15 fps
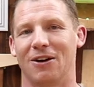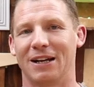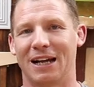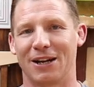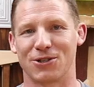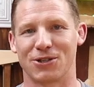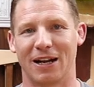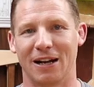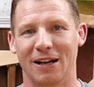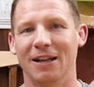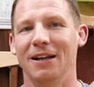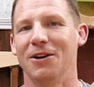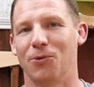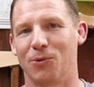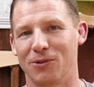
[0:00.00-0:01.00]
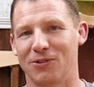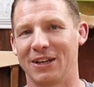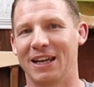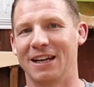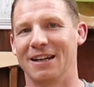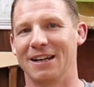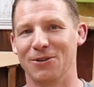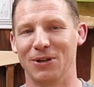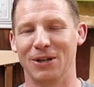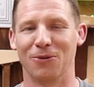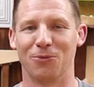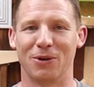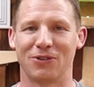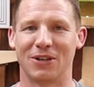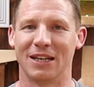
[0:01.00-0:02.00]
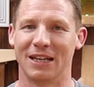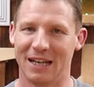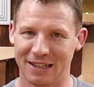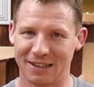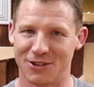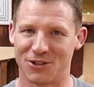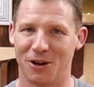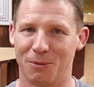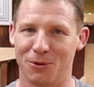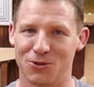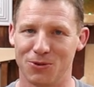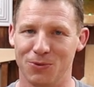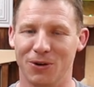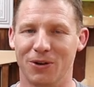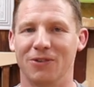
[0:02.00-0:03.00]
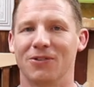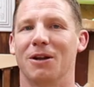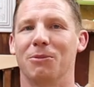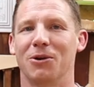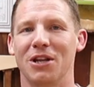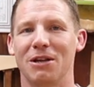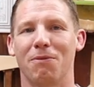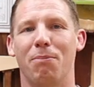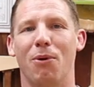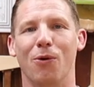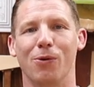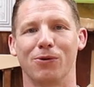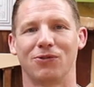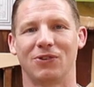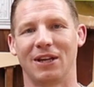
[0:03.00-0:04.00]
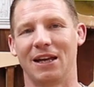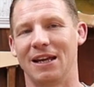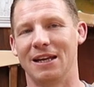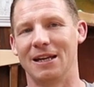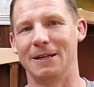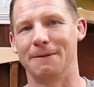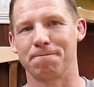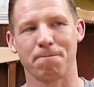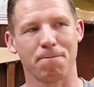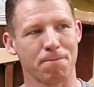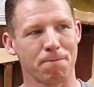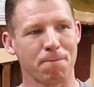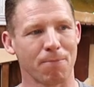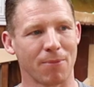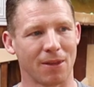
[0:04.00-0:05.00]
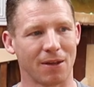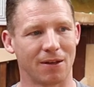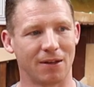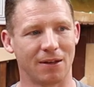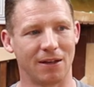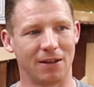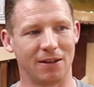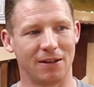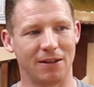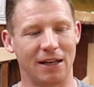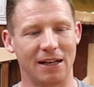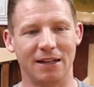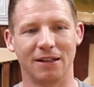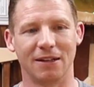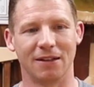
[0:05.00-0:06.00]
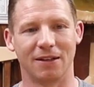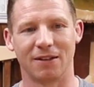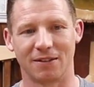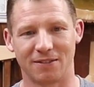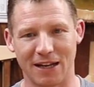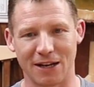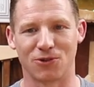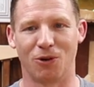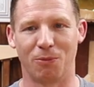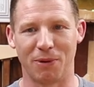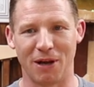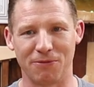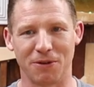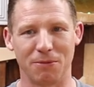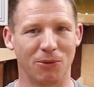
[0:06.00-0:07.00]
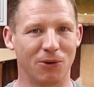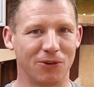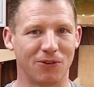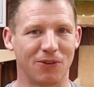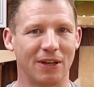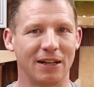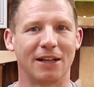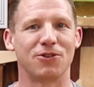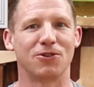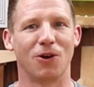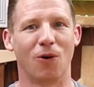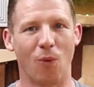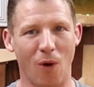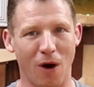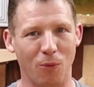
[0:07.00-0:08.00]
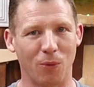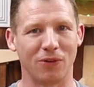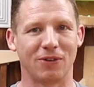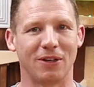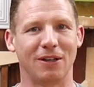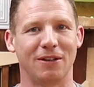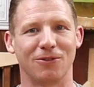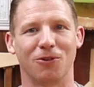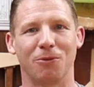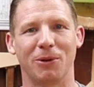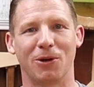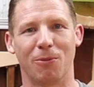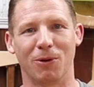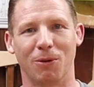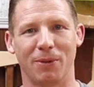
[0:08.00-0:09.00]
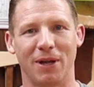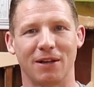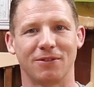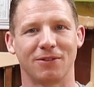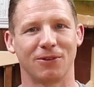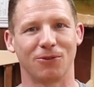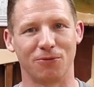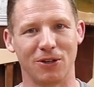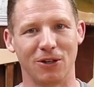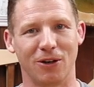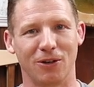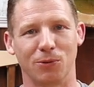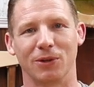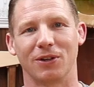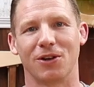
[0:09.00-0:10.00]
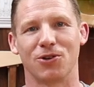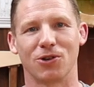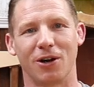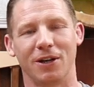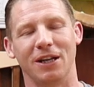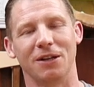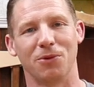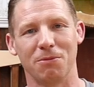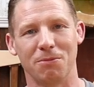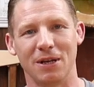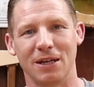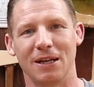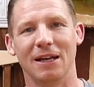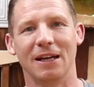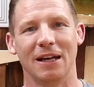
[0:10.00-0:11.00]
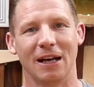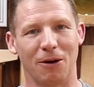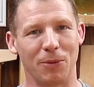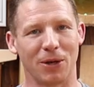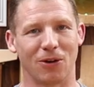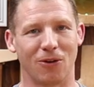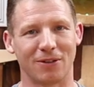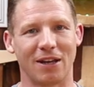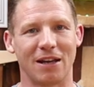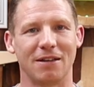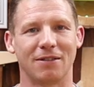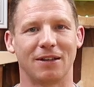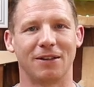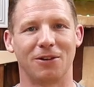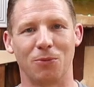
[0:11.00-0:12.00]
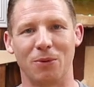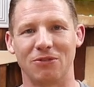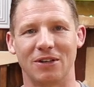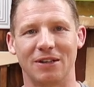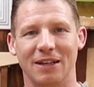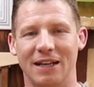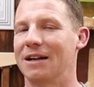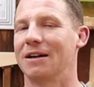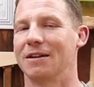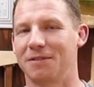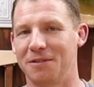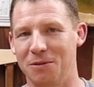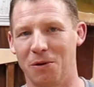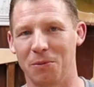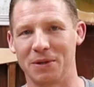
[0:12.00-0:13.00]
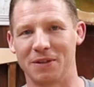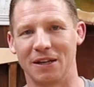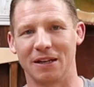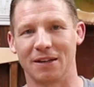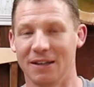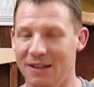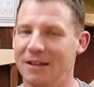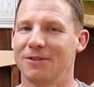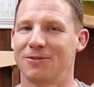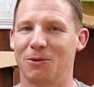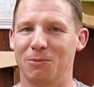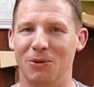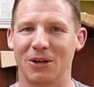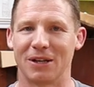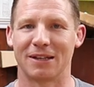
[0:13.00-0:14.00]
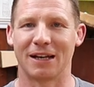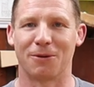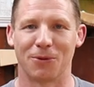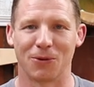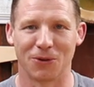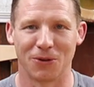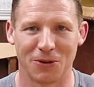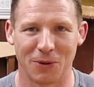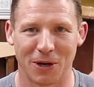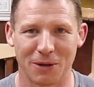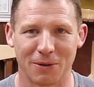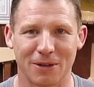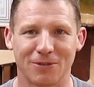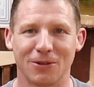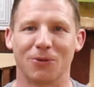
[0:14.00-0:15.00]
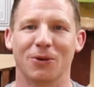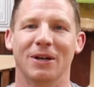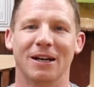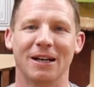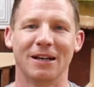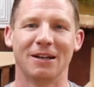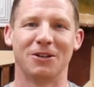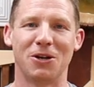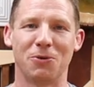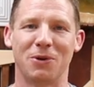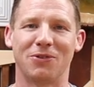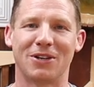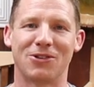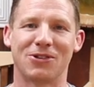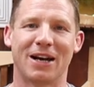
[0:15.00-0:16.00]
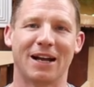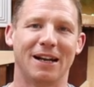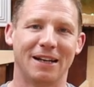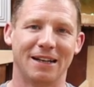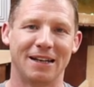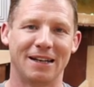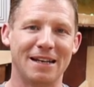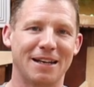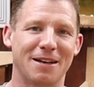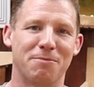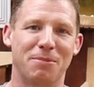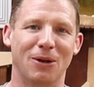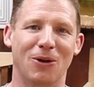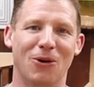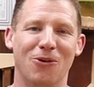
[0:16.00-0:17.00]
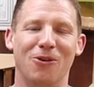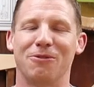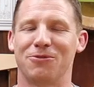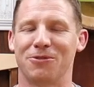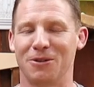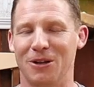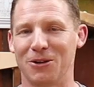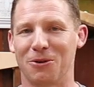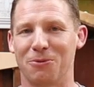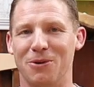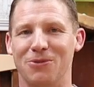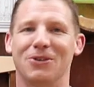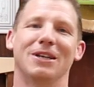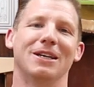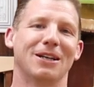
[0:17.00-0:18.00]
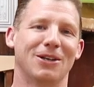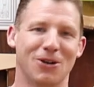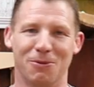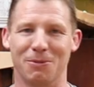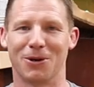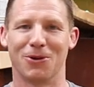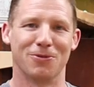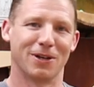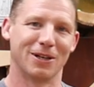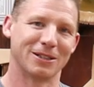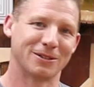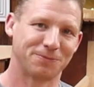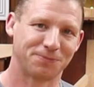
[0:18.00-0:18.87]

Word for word: on that channel once I get a new little whiskey to share with you guys. And I might even post a little section up every month to let you know what whiskey is going to be coming up next. So if you guys wanted to join in with me and we could all taste the whiskey together and see what we think, something like that we're going to do anyway. So new whiskey channel, link it below. If you like your whiskey, come on over.